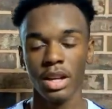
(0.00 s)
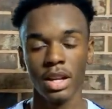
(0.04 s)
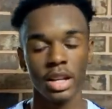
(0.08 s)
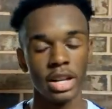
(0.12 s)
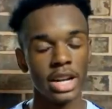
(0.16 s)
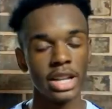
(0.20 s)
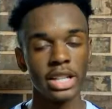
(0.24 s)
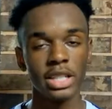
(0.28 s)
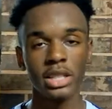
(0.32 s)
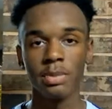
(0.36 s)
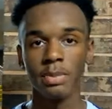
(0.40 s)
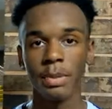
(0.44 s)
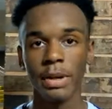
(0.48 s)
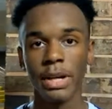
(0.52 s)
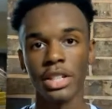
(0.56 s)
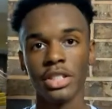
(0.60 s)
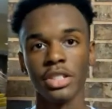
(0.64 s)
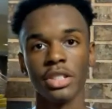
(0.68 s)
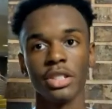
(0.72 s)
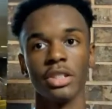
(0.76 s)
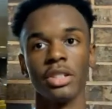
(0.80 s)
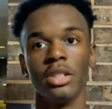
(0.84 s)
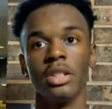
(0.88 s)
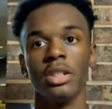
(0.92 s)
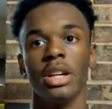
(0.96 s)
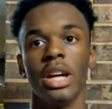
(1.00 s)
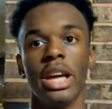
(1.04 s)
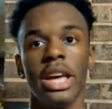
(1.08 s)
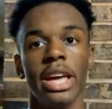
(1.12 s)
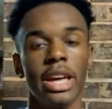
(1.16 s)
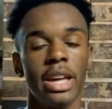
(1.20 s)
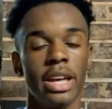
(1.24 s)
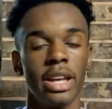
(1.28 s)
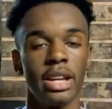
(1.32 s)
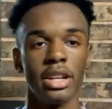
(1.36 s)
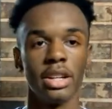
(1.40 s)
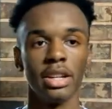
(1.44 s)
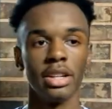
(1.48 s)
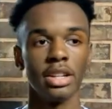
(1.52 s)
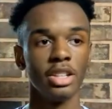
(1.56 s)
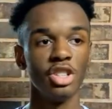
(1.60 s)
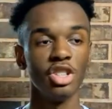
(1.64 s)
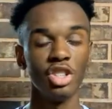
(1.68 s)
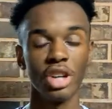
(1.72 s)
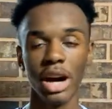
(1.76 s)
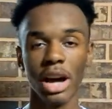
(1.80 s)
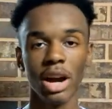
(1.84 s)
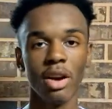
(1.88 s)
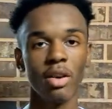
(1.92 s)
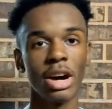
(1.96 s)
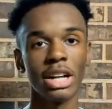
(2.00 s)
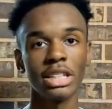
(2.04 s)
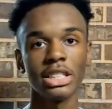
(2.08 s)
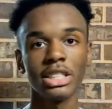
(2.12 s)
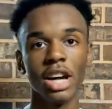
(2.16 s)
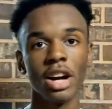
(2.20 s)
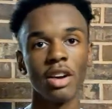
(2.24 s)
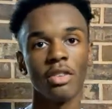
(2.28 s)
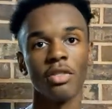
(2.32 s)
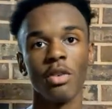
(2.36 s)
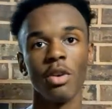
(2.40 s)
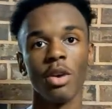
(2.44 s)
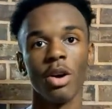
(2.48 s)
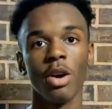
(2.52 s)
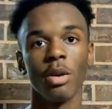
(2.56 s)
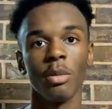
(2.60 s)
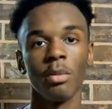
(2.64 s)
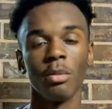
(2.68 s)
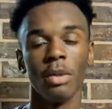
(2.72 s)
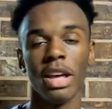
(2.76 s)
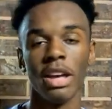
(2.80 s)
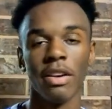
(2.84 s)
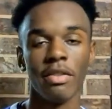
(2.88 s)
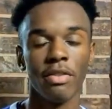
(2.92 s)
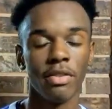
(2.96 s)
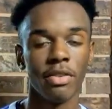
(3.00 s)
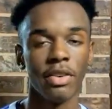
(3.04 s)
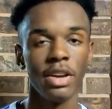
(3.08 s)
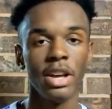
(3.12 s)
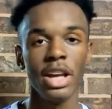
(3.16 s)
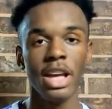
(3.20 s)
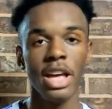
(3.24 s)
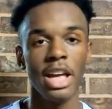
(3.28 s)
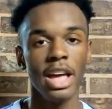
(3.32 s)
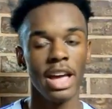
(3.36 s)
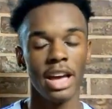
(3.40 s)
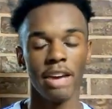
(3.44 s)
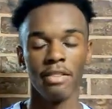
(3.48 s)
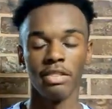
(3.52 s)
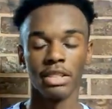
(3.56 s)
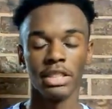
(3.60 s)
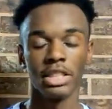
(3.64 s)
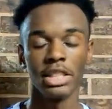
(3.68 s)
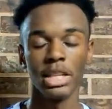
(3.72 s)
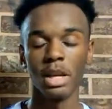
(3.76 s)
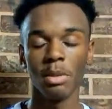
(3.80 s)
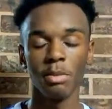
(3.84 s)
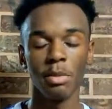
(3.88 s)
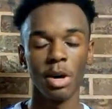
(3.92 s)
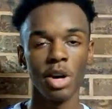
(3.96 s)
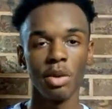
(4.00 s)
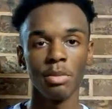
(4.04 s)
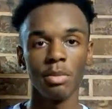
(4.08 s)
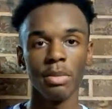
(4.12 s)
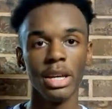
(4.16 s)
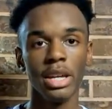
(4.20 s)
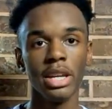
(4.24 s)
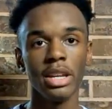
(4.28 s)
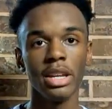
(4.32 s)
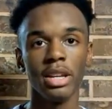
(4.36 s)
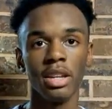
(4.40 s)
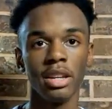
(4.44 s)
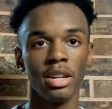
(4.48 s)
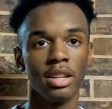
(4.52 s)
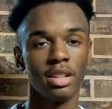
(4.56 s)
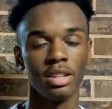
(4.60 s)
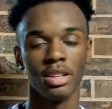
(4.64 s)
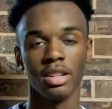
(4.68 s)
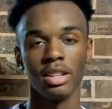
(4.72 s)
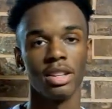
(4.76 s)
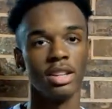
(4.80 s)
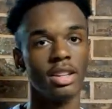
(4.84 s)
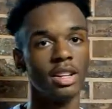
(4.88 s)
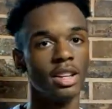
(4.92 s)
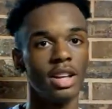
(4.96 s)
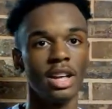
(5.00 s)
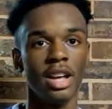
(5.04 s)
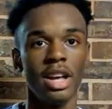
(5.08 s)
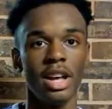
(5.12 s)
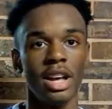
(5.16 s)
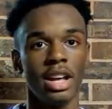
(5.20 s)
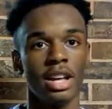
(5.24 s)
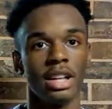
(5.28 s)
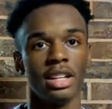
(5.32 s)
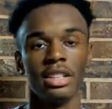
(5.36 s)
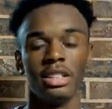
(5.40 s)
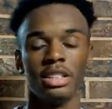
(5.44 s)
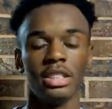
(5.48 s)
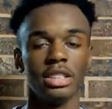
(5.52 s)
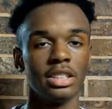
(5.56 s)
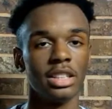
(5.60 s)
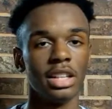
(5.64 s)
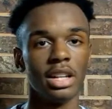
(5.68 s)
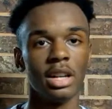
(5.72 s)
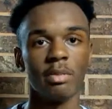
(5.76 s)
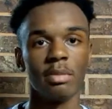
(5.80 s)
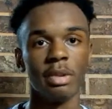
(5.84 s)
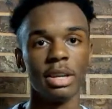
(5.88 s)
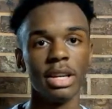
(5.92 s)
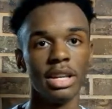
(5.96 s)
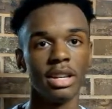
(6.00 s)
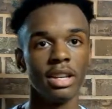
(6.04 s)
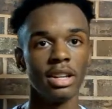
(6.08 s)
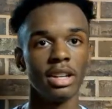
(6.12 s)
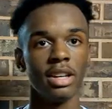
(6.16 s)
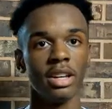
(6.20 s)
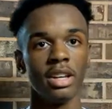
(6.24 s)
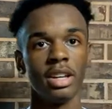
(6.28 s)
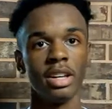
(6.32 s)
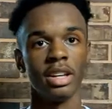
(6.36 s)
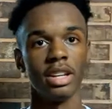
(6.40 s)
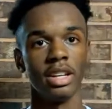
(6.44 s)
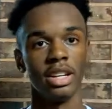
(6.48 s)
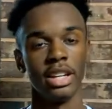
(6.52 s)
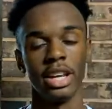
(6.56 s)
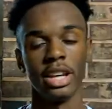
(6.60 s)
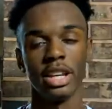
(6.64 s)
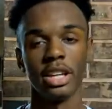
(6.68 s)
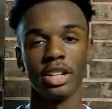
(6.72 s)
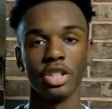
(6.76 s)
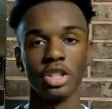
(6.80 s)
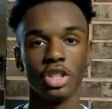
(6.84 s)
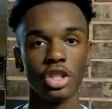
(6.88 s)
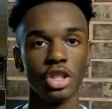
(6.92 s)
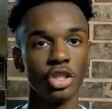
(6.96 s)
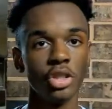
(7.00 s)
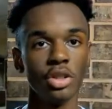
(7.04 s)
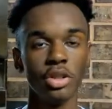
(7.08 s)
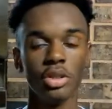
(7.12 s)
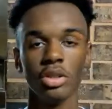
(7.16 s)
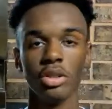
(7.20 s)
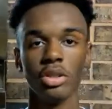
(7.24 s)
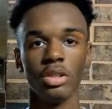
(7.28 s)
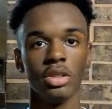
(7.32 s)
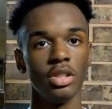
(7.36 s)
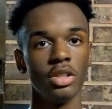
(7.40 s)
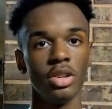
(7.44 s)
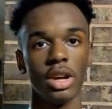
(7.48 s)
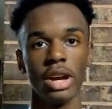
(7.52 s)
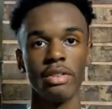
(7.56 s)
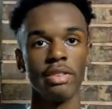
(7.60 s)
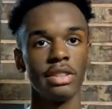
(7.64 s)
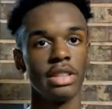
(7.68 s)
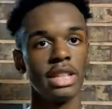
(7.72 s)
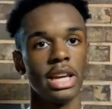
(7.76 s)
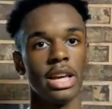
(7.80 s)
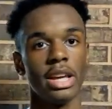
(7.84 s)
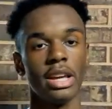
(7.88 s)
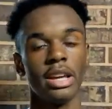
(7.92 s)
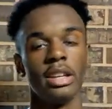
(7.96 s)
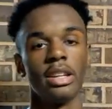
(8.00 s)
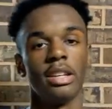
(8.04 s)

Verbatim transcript: They special, and you gotta watch out for them. If if a team on me, just let them eat. They can shoot, do everything.